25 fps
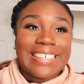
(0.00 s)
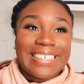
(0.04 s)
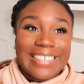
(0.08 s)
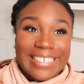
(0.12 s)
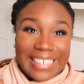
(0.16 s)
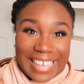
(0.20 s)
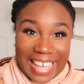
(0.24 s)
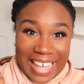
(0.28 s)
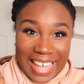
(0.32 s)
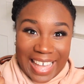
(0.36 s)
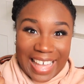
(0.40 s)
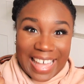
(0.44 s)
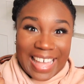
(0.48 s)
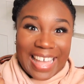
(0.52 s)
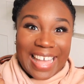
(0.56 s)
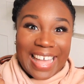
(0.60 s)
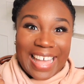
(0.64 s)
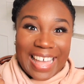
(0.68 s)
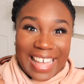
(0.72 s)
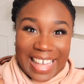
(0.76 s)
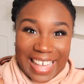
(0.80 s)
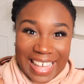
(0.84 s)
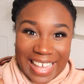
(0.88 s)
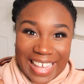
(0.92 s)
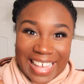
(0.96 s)

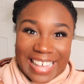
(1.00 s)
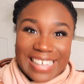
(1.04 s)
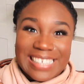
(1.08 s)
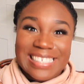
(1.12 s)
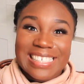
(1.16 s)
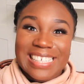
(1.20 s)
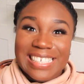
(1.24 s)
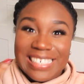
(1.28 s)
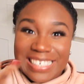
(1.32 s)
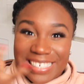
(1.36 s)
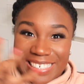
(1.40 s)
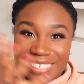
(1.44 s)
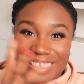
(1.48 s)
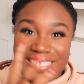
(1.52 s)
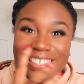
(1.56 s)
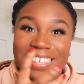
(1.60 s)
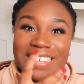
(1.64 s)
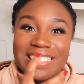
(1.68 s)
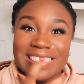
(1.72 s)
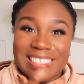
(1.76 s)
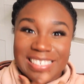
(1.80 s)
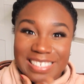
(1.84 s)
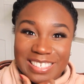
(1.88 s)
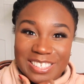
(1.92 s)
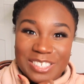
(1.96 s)
Yes, and it
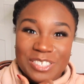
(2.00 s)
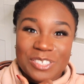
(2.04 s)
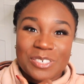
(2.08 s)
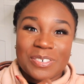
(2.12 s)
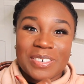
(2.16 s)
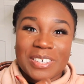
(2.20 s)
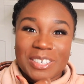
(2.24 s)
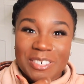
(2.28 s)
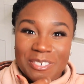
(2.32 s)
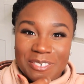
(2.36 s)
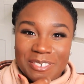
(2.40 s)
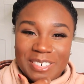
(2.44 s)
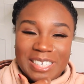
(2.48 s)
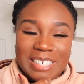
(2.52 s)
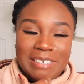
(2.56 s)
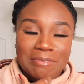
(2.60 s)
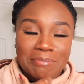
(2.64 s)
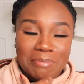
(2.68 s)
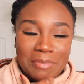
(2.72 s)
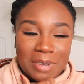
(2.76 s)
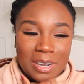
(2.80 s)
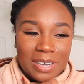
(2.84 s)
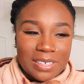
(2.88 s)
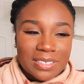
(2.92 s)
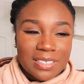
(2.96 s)
turns into a
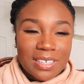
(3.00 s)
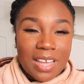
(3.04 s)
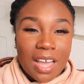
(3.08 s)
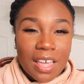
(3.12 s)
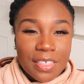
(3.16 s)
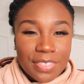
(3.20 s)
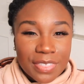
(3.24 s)
green mask.